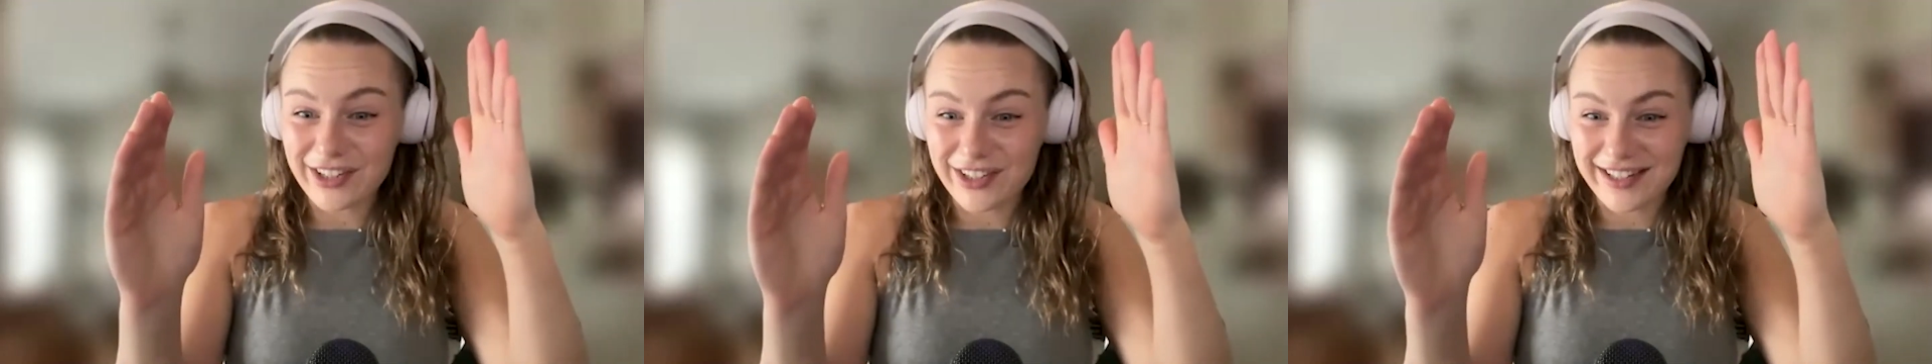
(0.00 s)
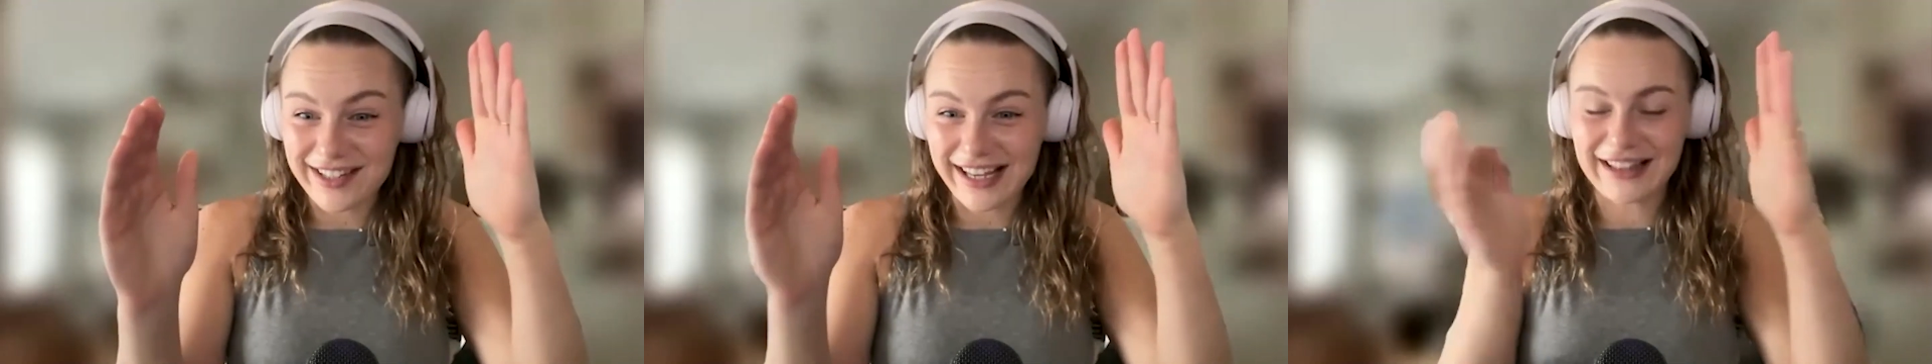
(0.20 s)

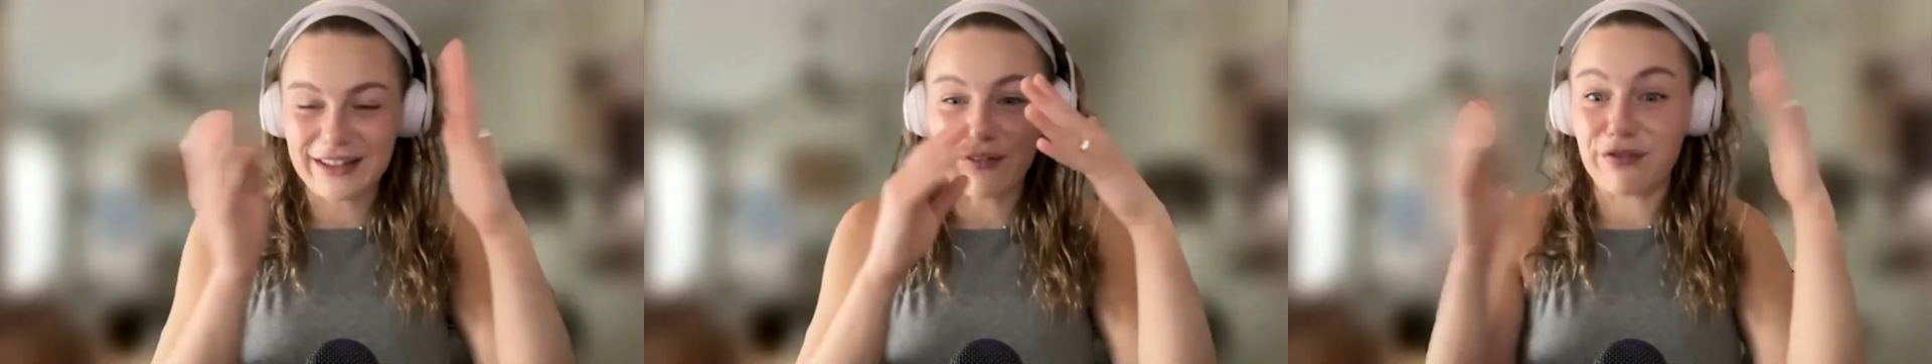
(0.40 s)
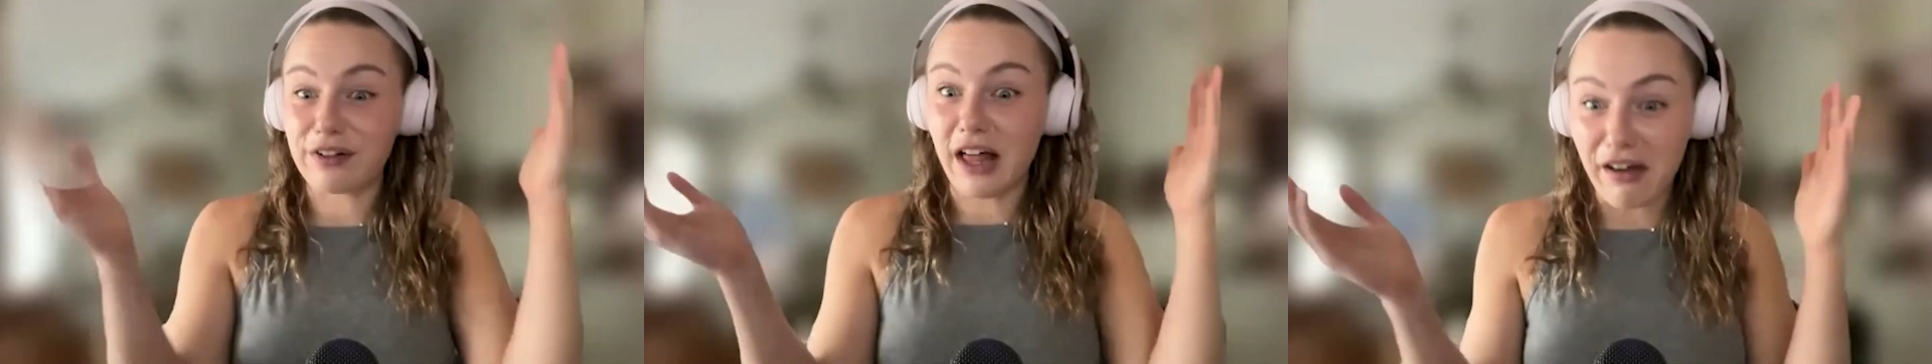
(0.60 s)
It's like
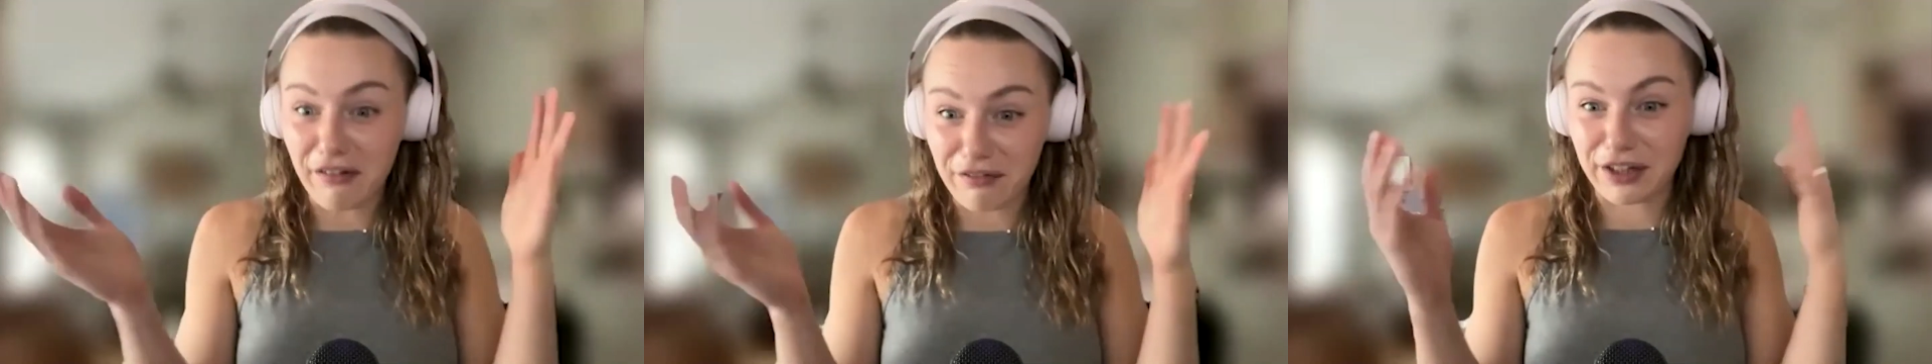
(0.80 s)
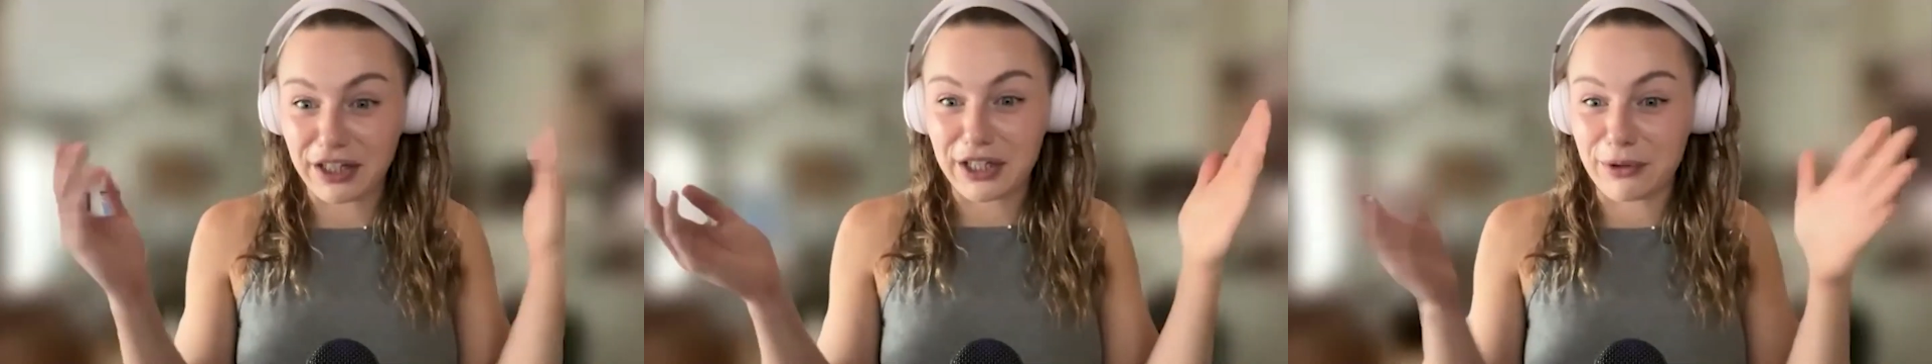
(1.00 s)
the
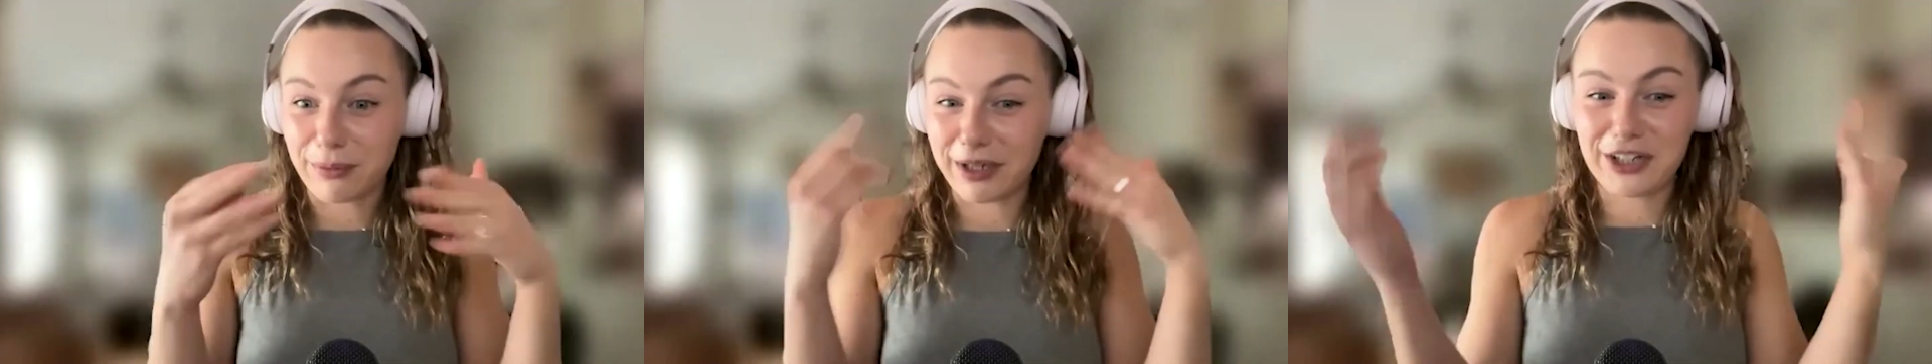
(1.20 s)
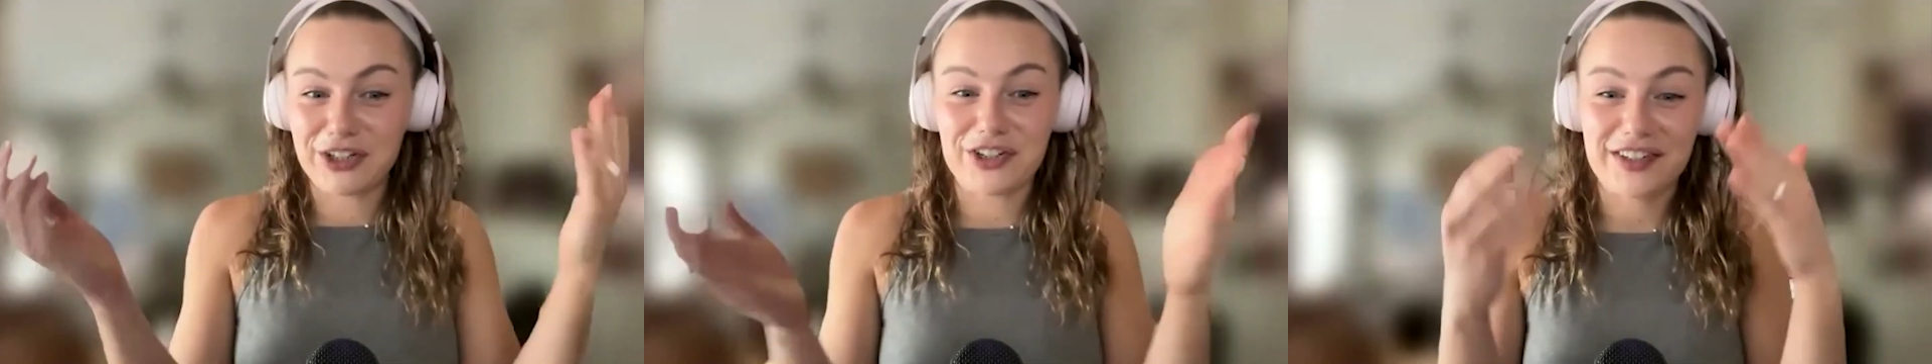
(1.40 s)
fluff. Like you
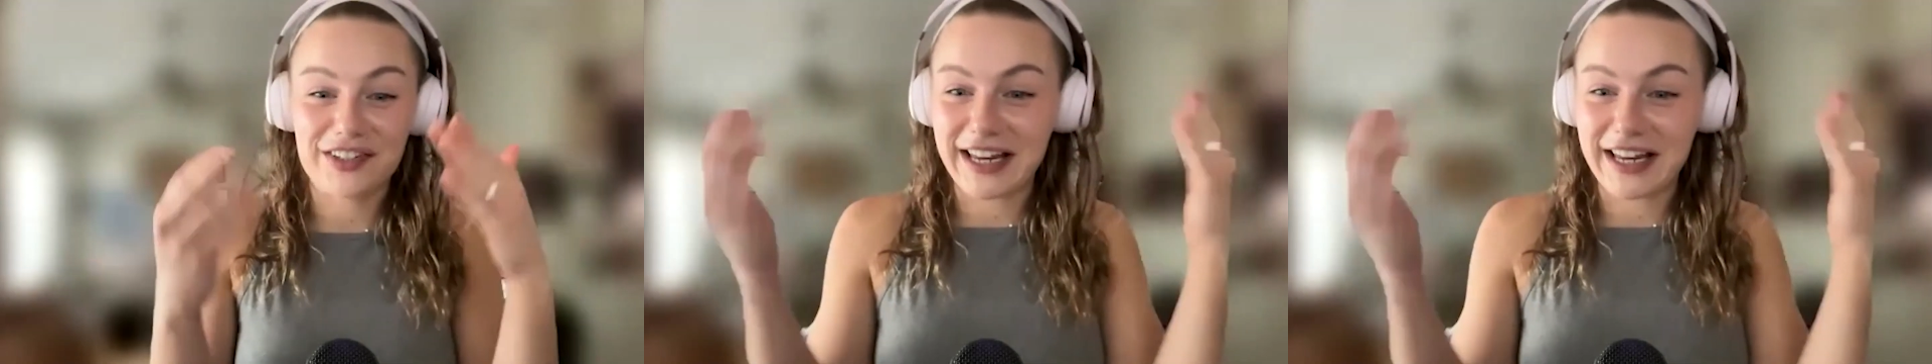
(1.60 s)
want to just